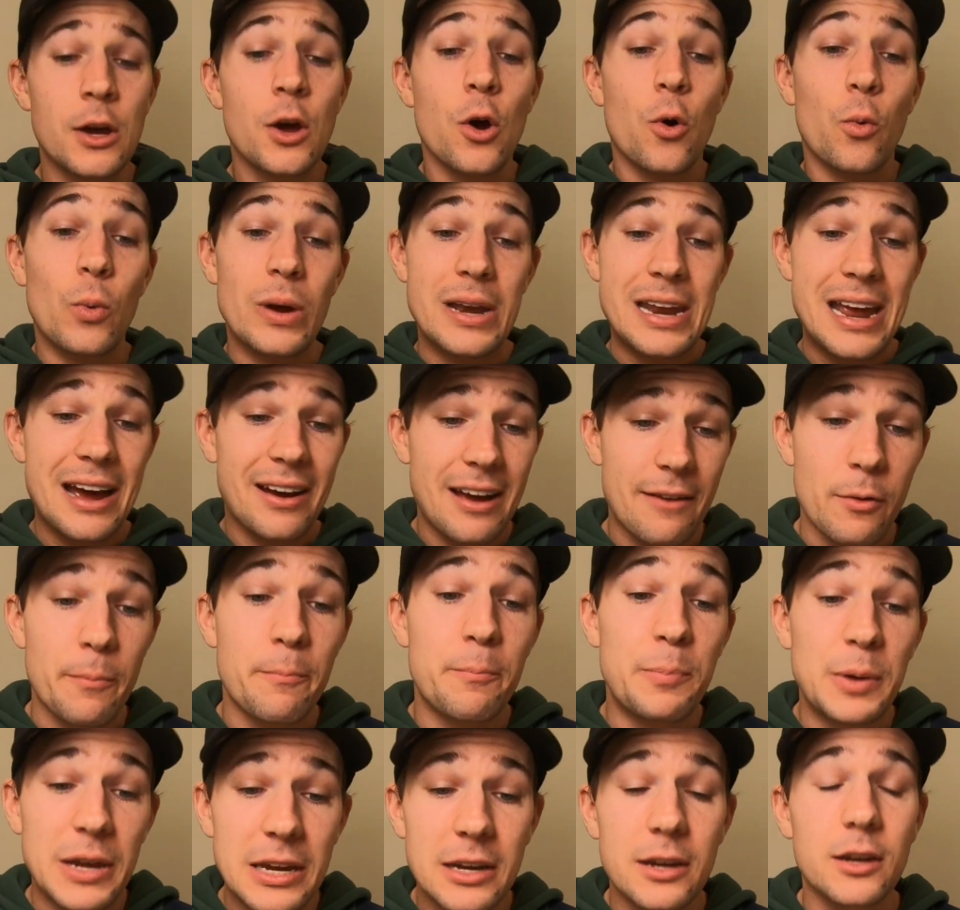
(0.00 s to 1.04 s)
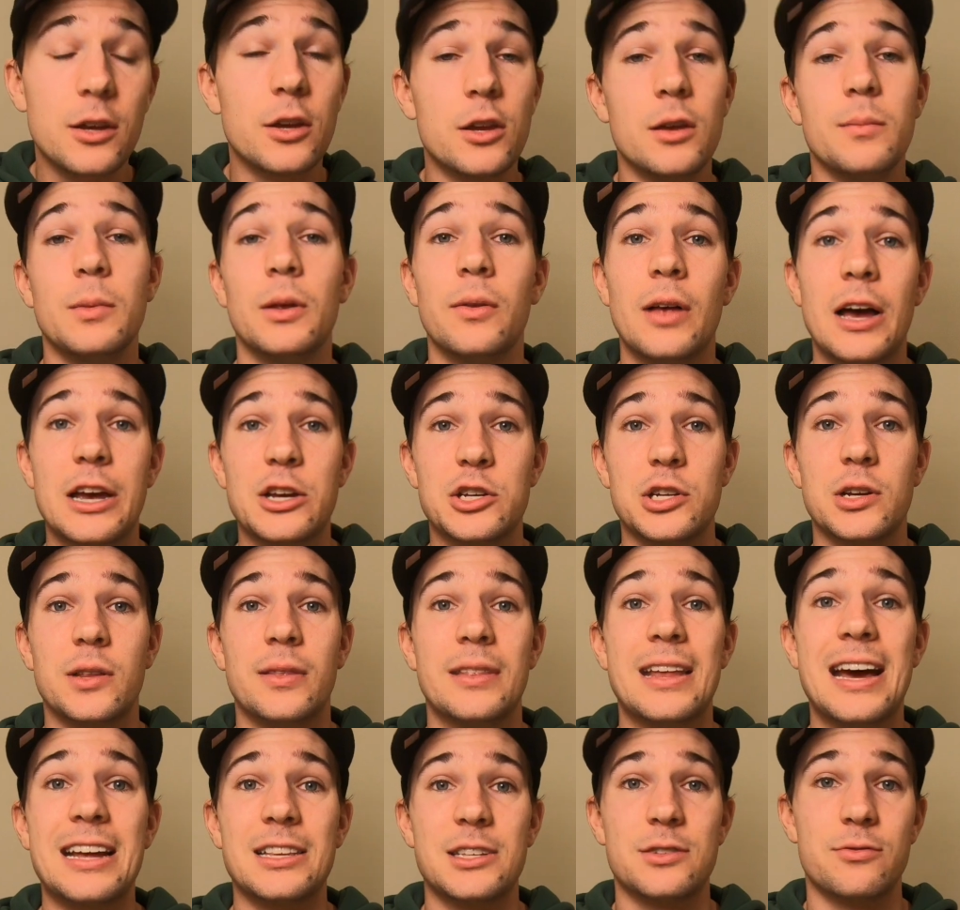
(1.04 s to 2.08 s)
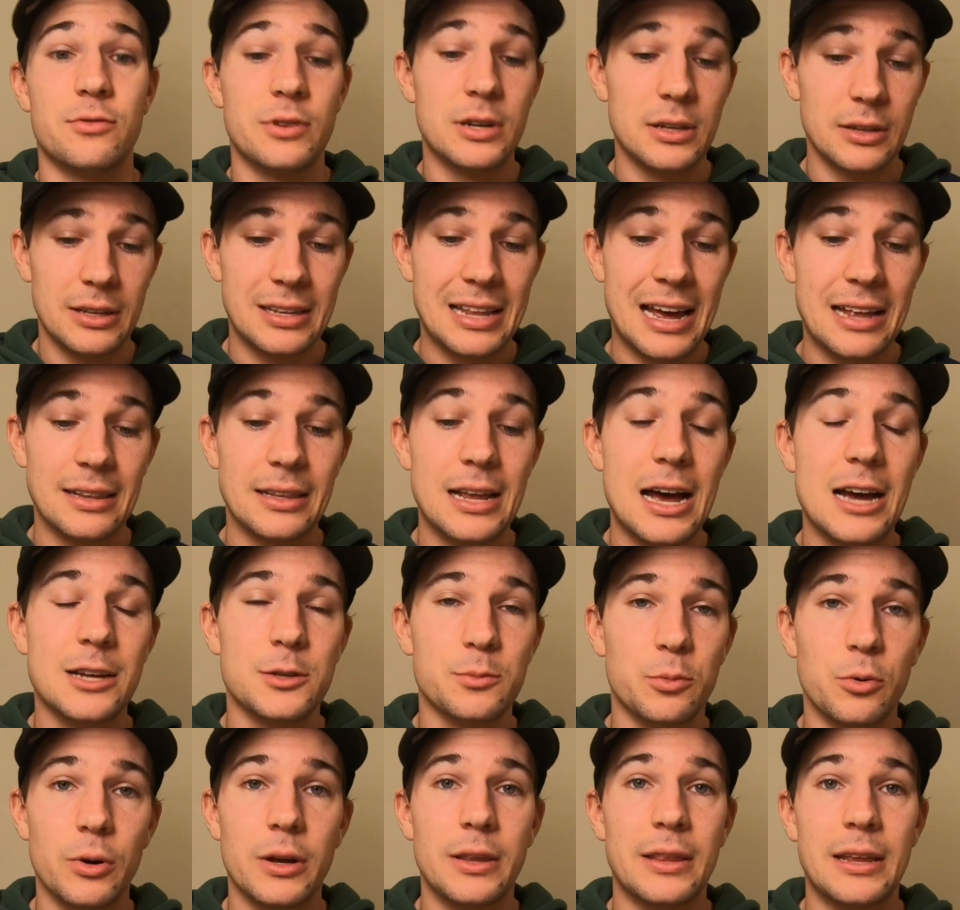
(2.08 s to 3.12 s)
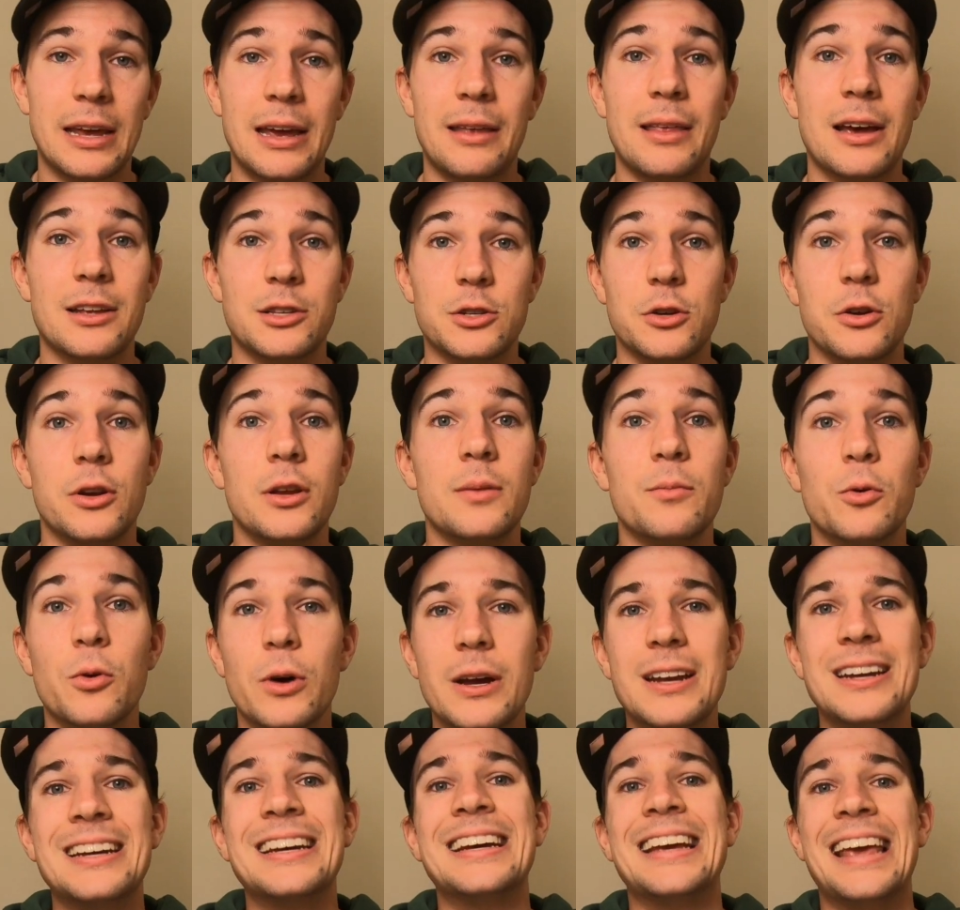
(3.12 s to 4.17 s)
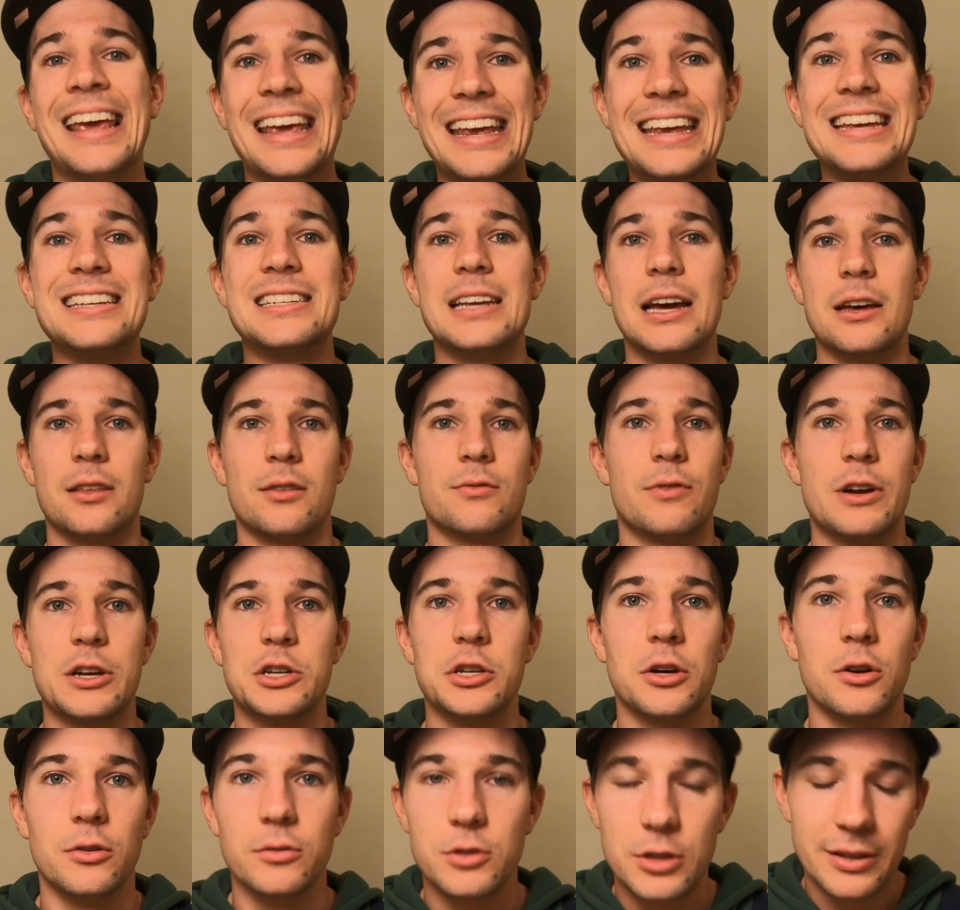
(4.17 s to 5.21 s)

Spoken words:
We now have a big accumulation, and that's really that last point there, that turning point, is our threshold.